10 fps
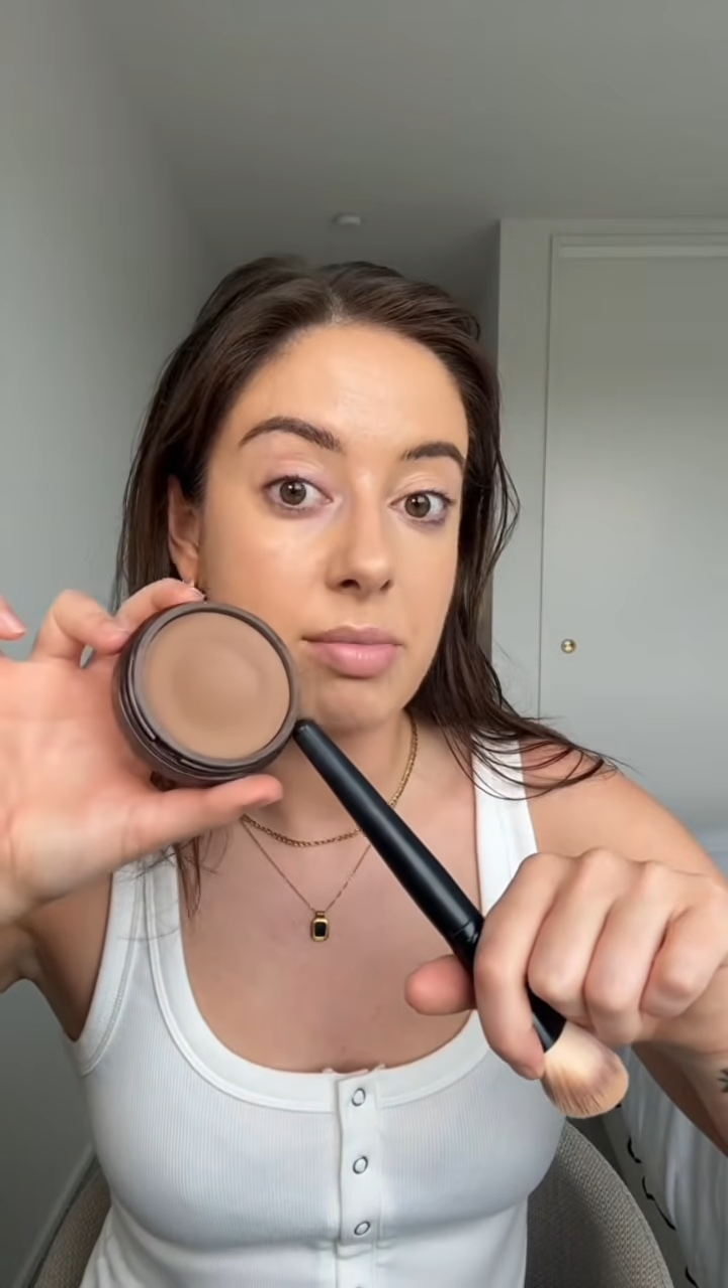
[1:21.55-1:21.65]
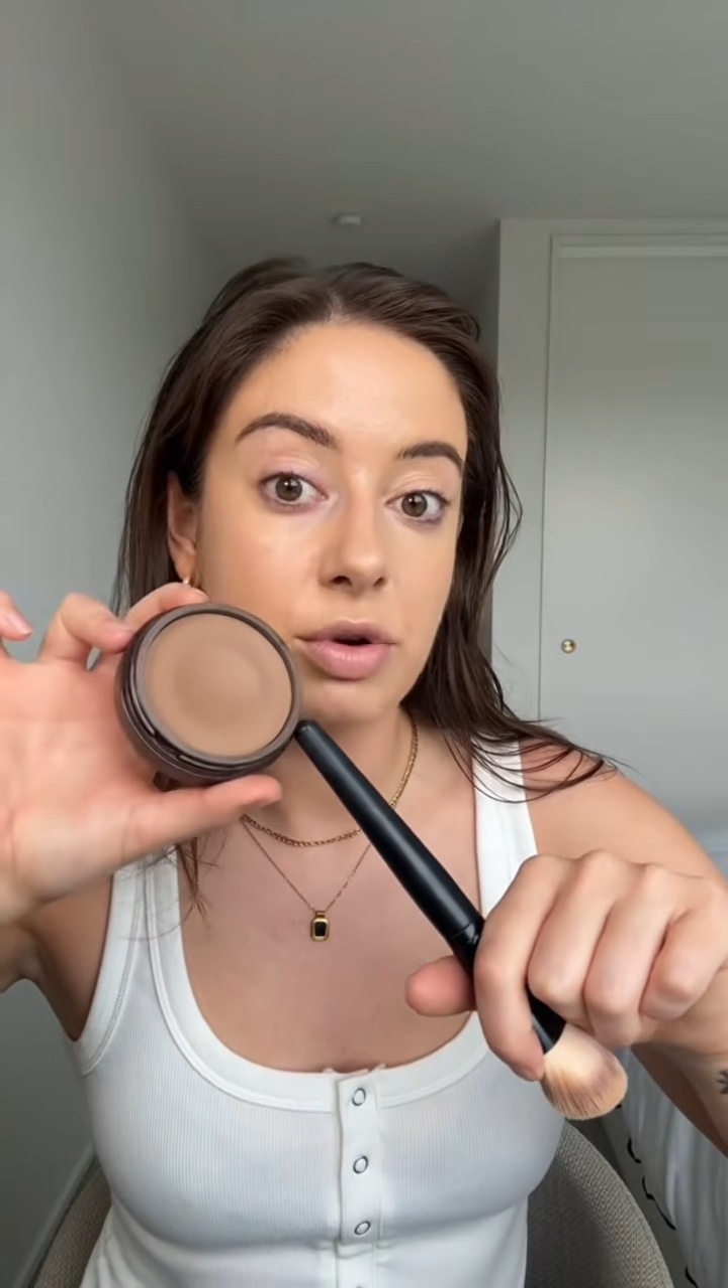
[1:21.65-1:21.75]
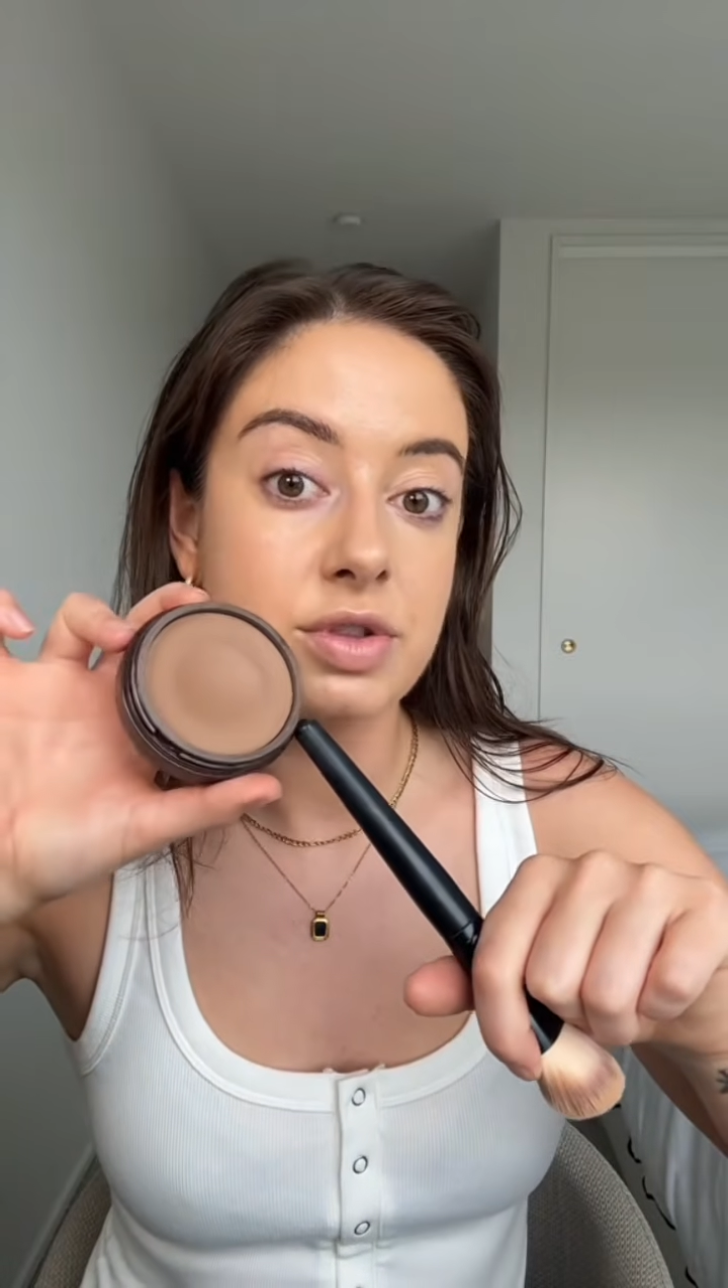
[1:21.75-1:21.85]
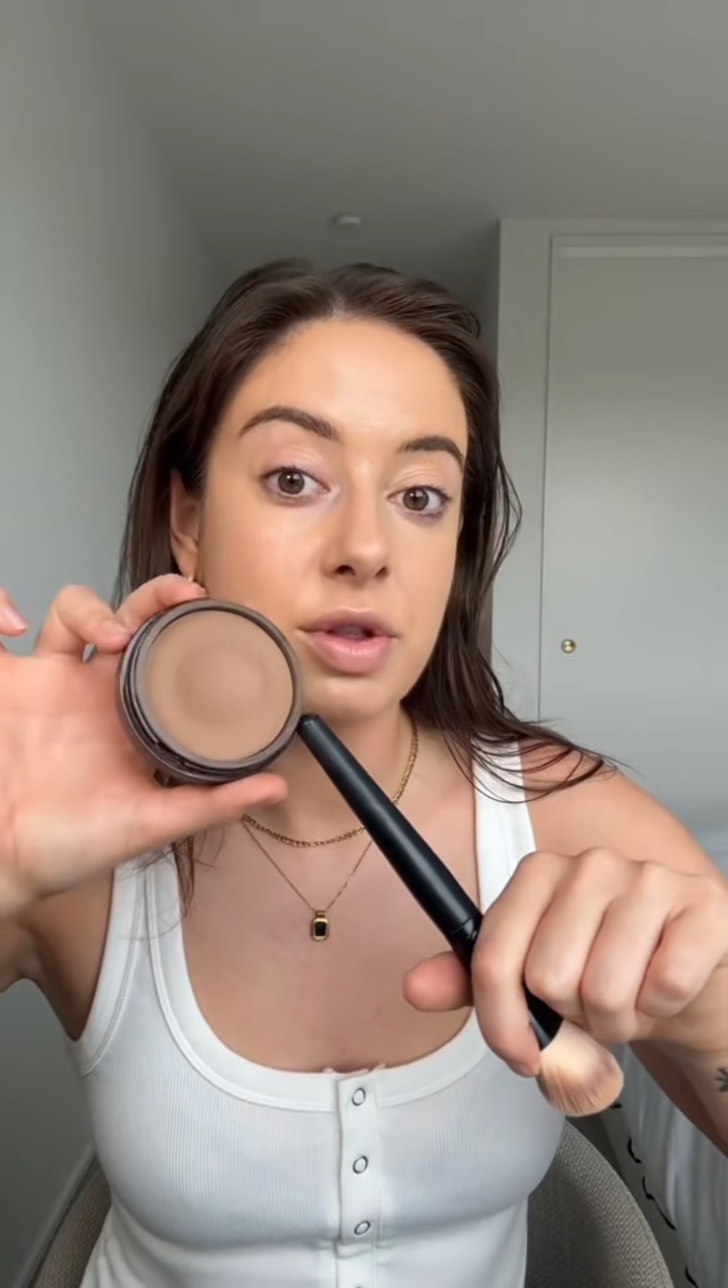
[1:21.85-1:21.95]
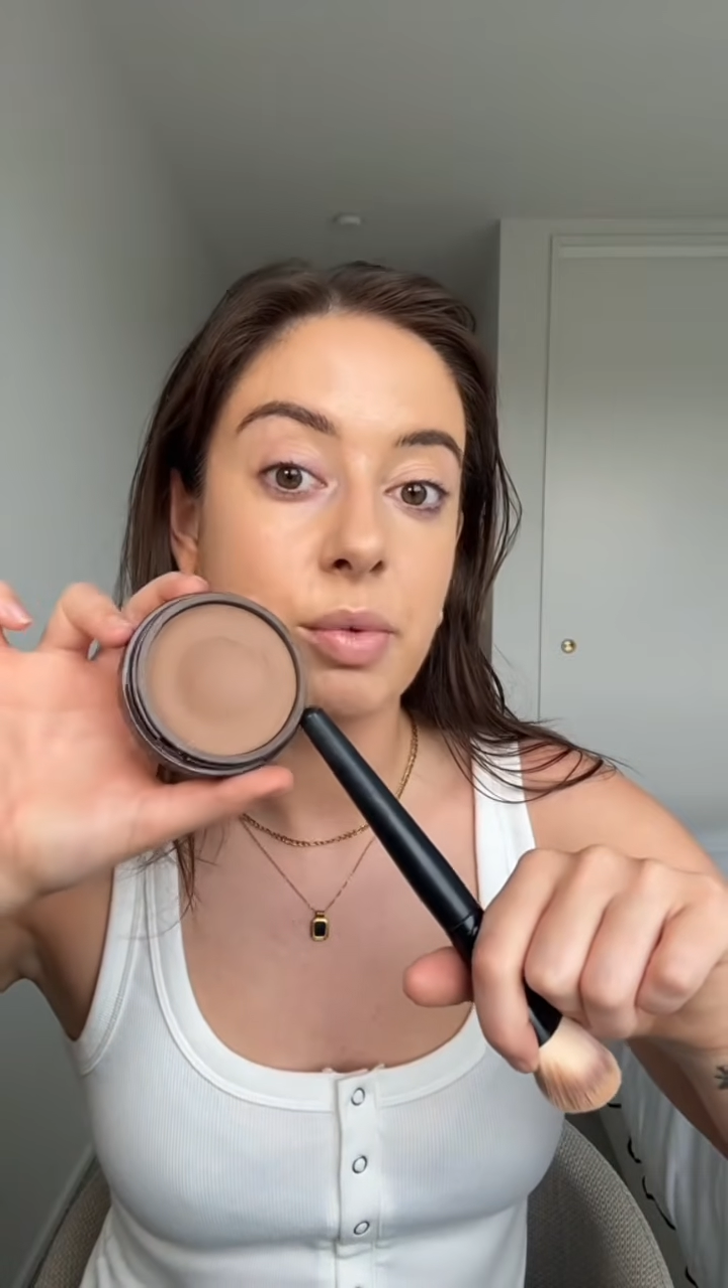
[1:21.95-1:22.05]

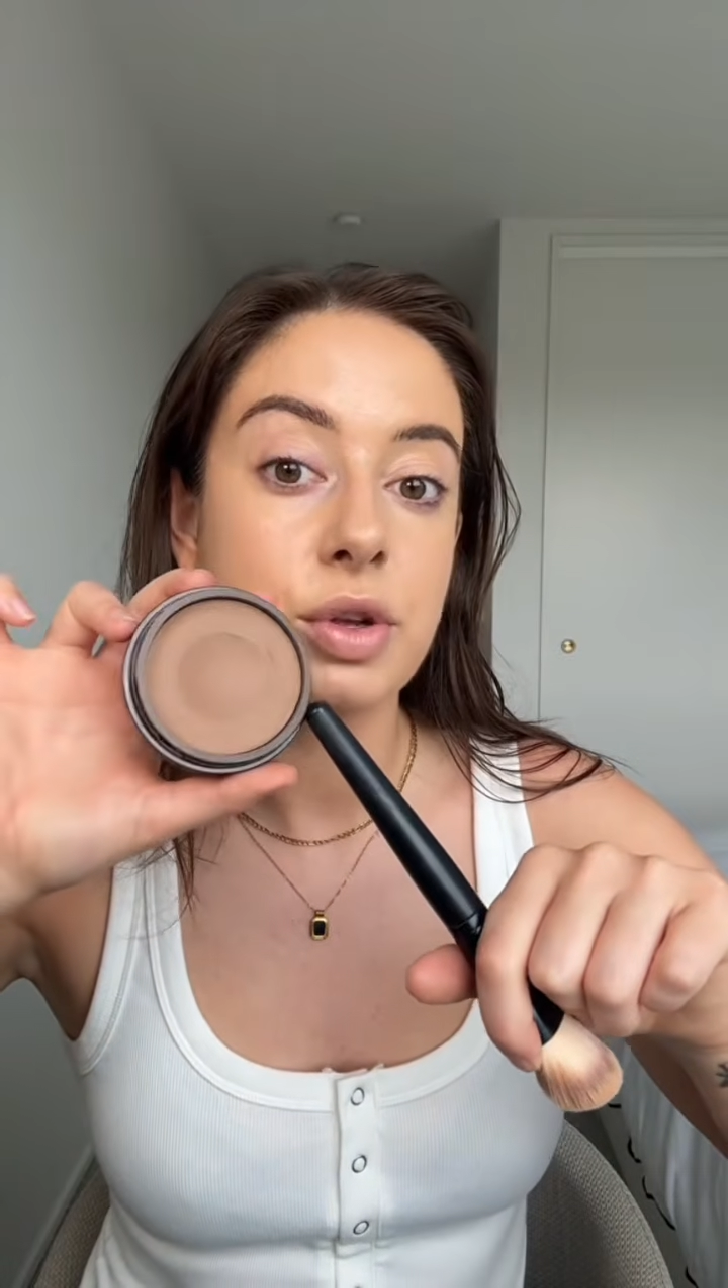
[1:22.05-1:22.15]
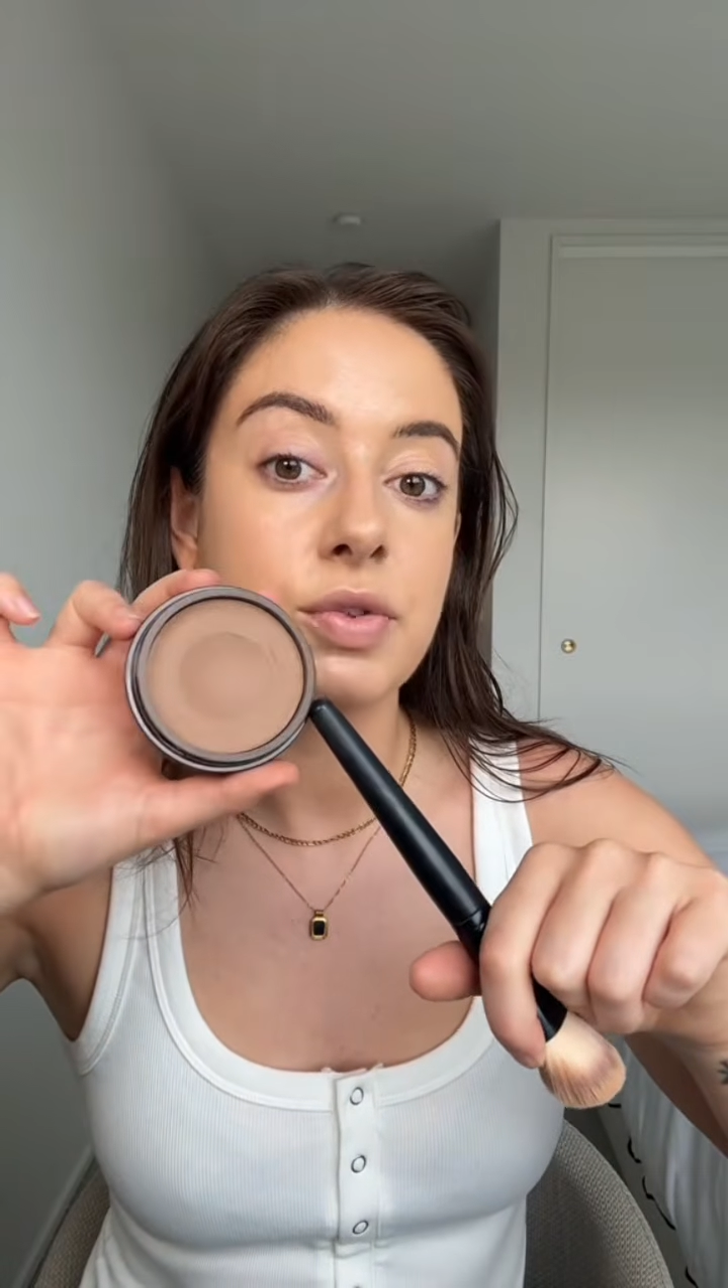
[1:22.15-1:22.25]
bronzer that works